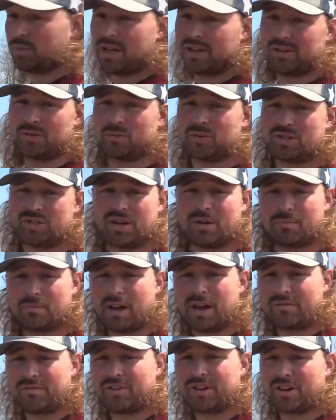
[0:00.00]
method, which
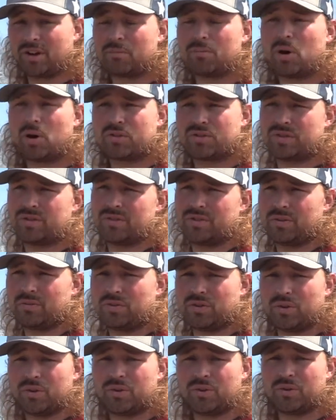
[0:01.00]
I figure most of you
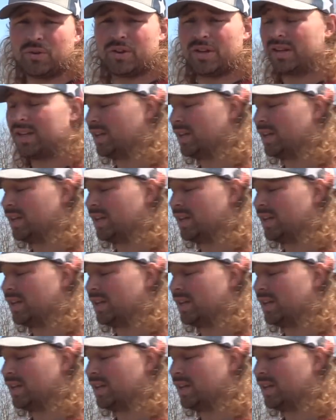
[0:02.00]
do.